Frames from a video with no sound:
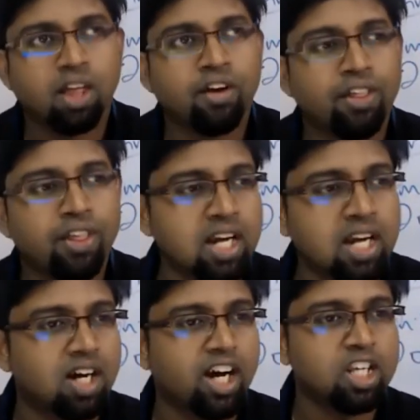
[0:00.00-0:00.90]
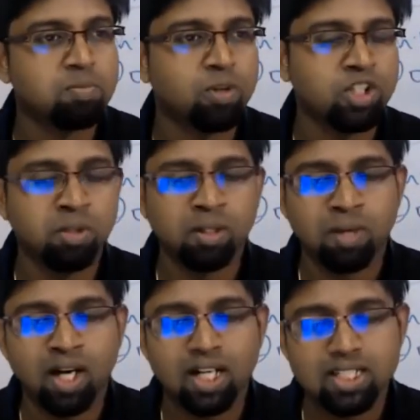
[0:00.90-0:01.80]
Right, highest possible
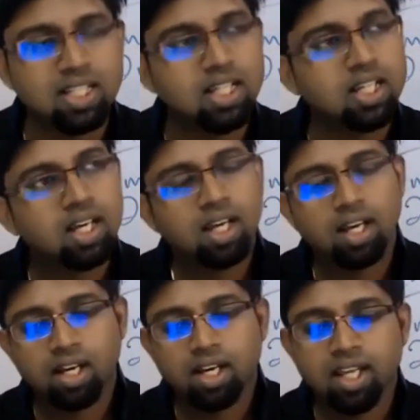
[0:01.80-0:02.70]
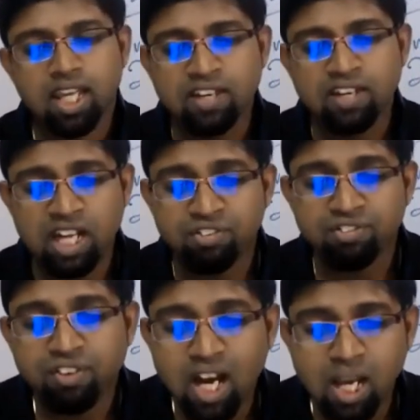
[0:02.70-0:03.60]
marks. Even if
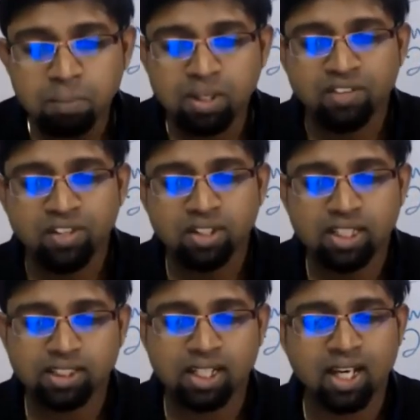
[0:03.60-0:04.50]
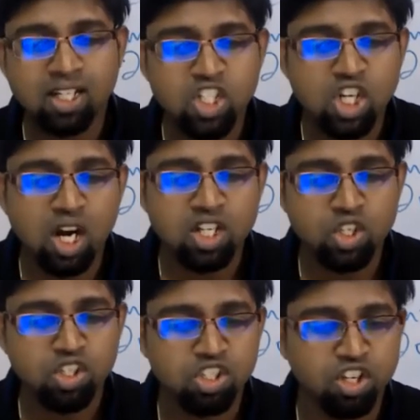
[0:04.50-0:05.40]
I am given the second chance
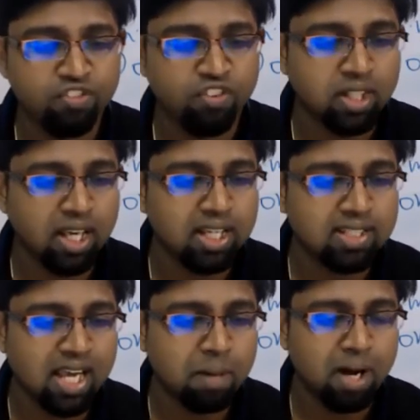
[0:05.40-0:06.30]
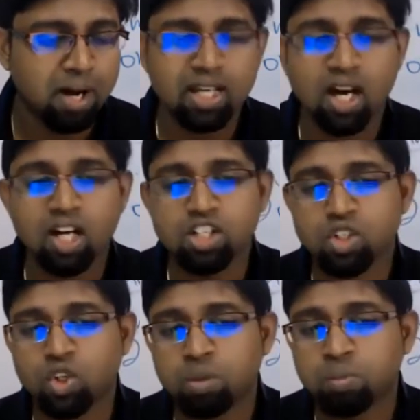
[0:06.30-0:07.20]
to sit for the exam, I can't
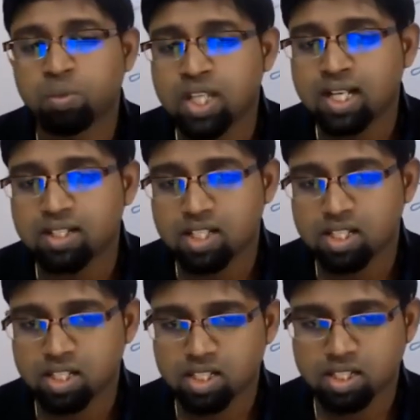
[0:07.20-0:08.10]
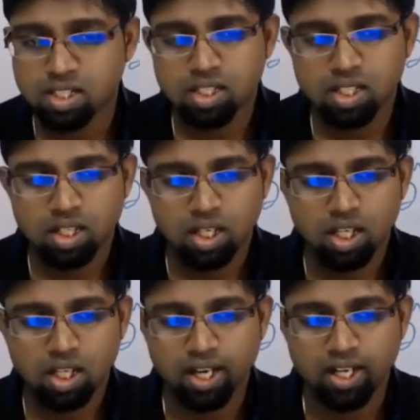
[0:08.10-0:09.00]
score more than this.
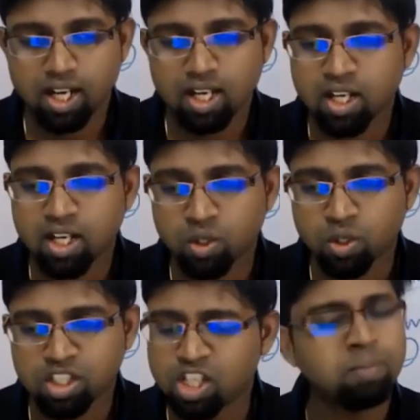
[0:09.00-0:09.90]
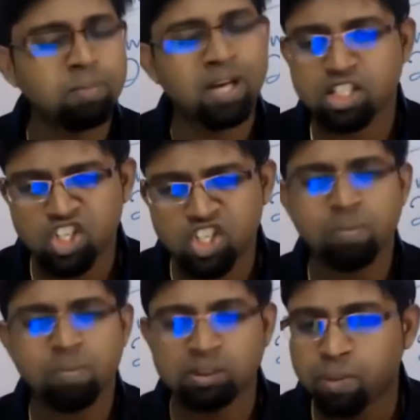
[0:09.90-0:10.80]
Right, I can't score. This is my max. This is the
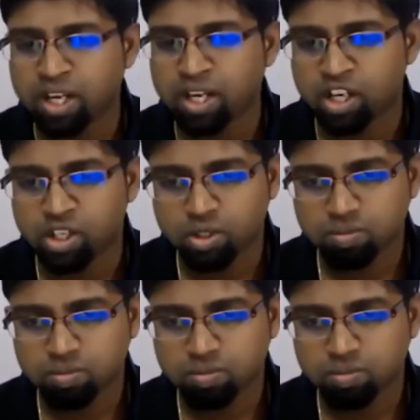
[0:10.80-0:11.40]
maximum I can do.